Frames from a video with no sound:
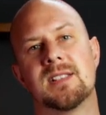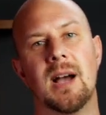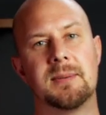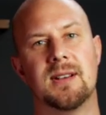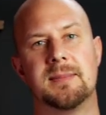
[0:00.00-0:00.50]

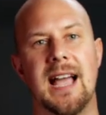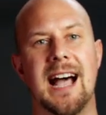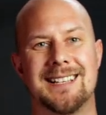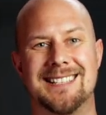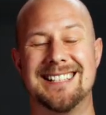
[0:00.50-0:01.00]
TypeScript
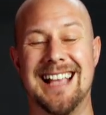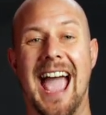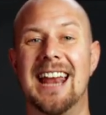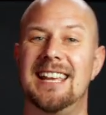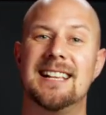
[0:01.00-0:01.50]
has this
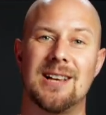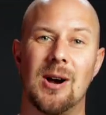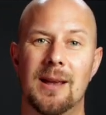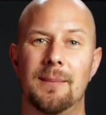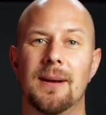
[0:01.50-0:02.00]
any
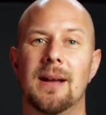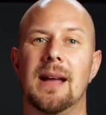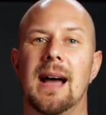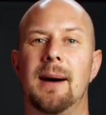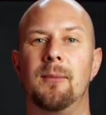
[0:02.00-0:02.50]
type,
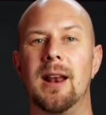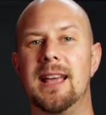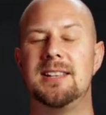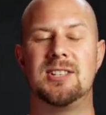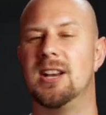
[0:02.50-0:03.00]
and while it
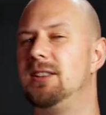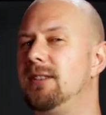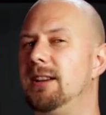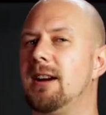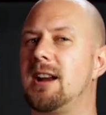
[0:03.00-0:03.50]
is
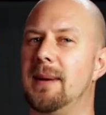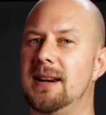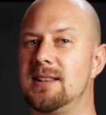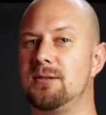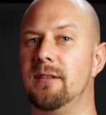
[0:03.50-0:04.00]
generally
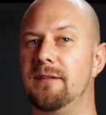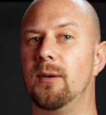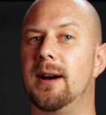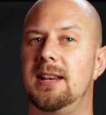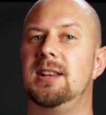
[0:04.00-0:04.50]
recommended to
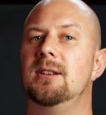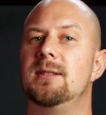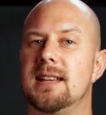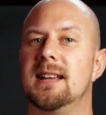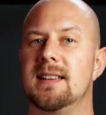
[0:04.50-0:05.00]
avoid
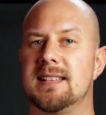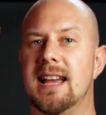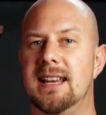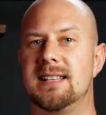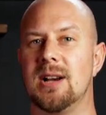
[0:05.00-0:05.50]
using this
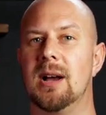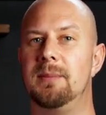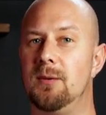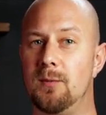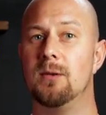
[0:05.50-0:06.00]
any
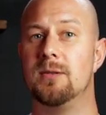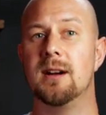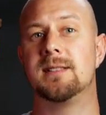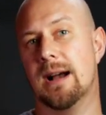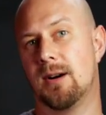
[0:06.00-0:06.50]
type, you will
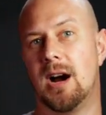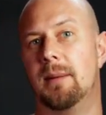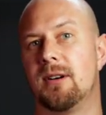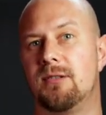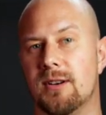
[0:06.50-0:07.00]
no doubt
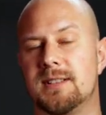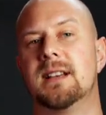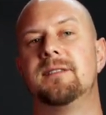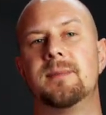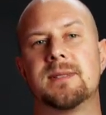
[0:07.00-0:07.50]
come across
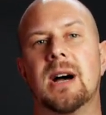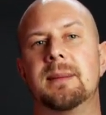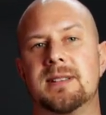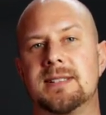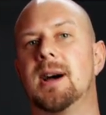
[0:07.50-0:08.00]
it from
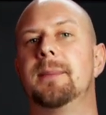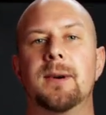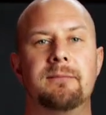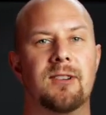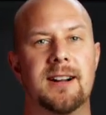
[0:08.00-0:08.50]
time to time
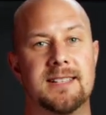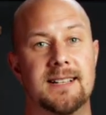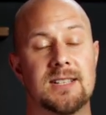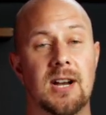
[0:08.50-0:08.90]
when writing